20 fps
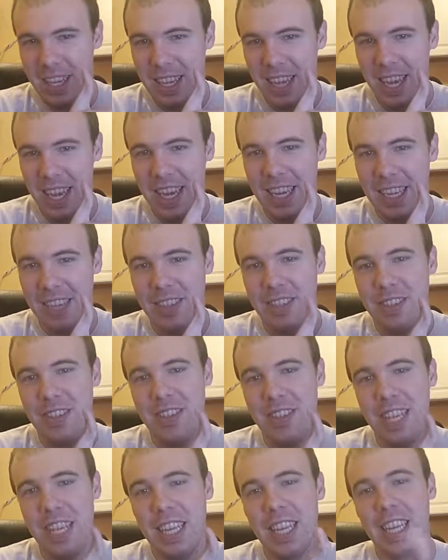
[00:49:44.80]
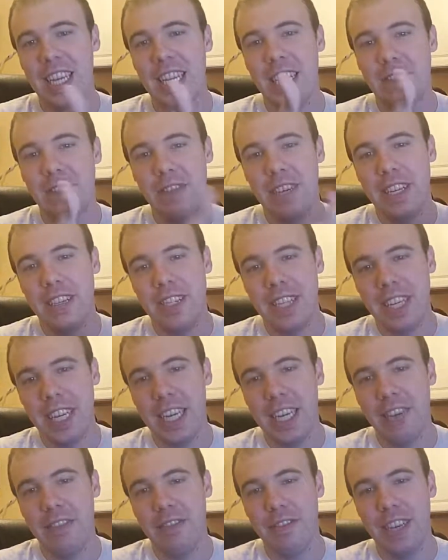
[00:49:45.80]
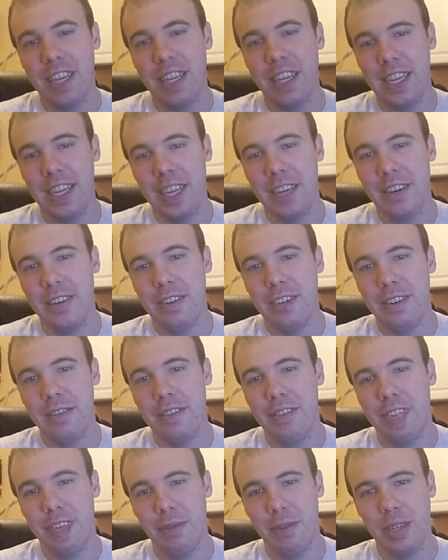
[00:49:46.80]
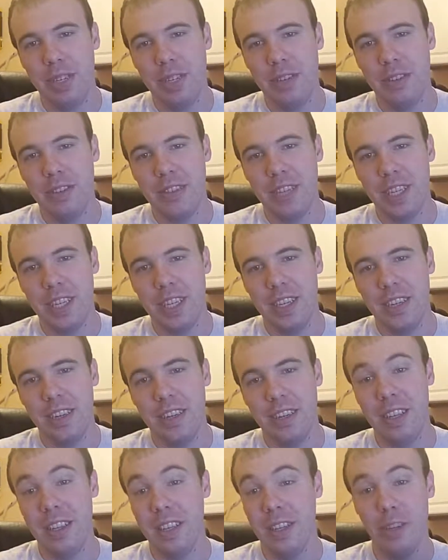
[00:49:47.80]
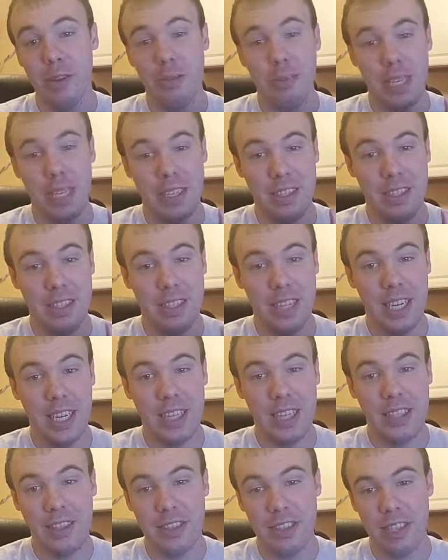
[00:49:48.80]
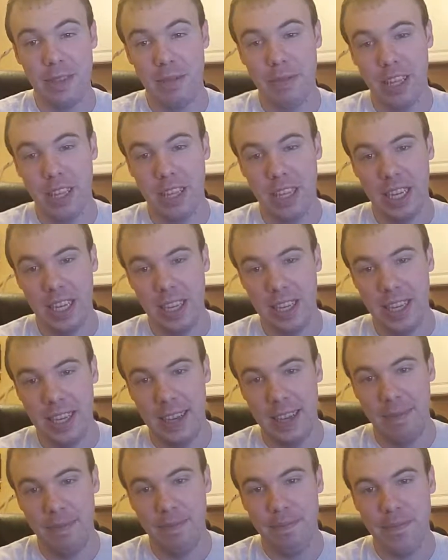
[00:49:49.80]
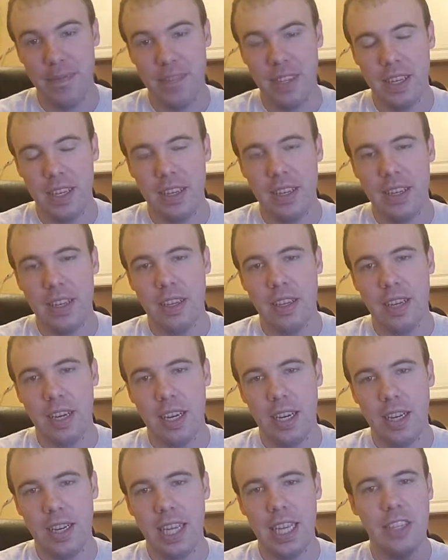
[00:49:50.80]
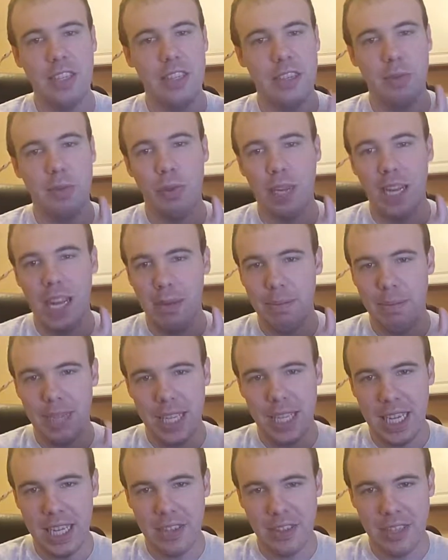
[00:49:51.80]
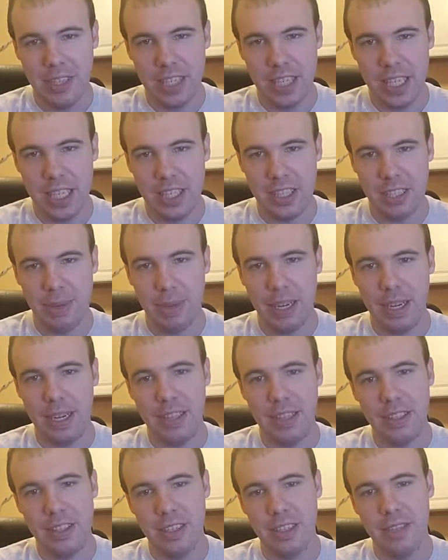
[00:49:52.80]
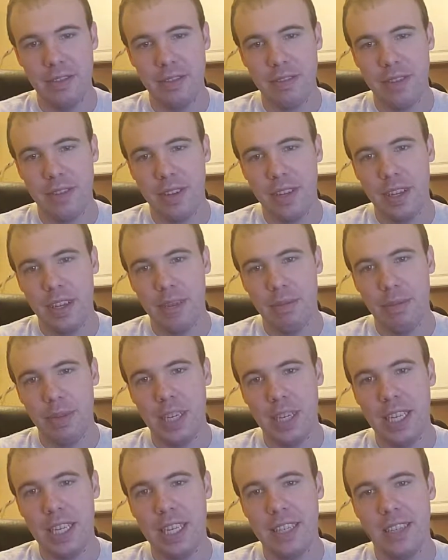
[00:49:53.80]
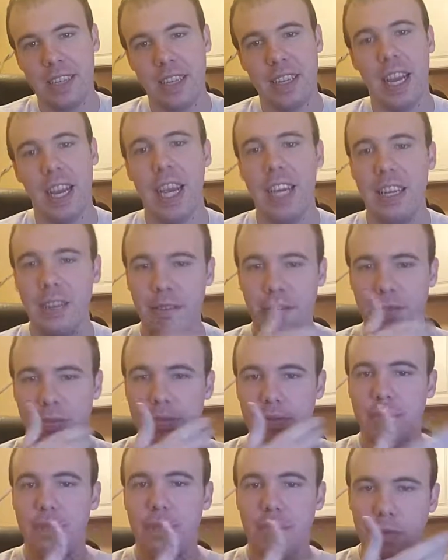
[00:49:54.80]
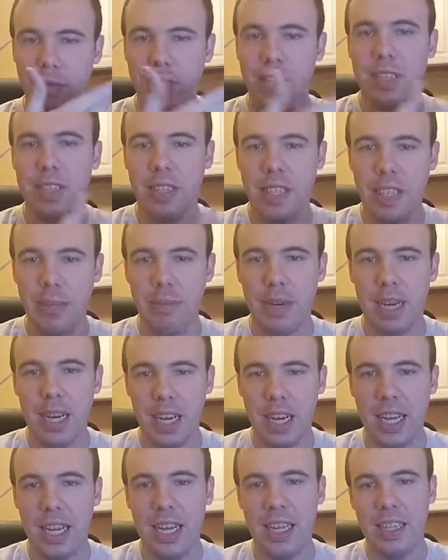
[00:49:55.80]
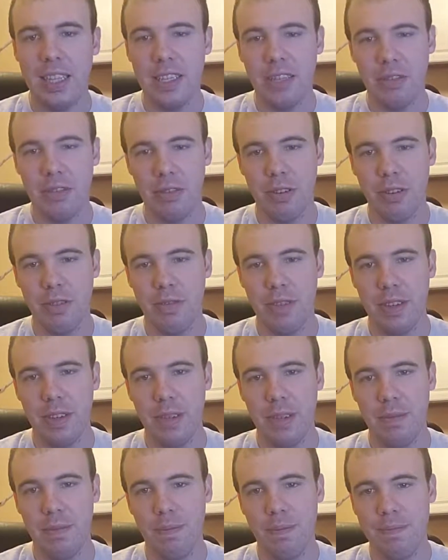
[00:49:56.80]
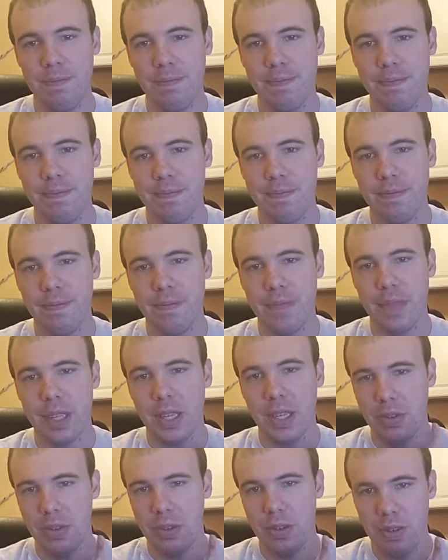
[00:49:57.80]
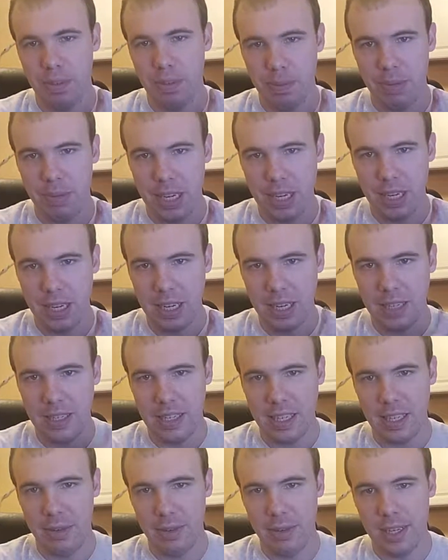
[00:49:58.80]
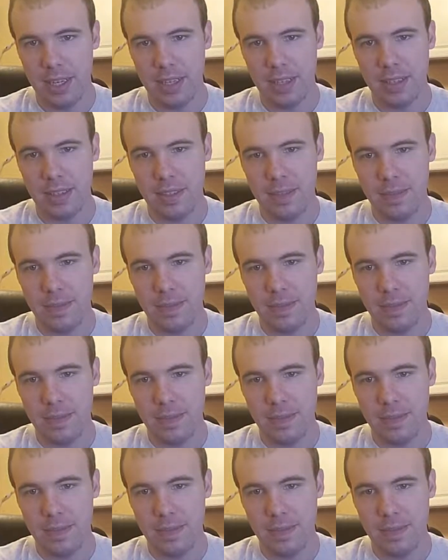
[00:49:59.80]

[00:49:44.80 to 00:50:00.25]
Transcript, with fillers: and then they can investigate and find out if they were using illegal pesticides or something like that. Uh, that's just one application that's speculative, but it's the kind of reasoning behind this sort of um, this sort of a product, anyways.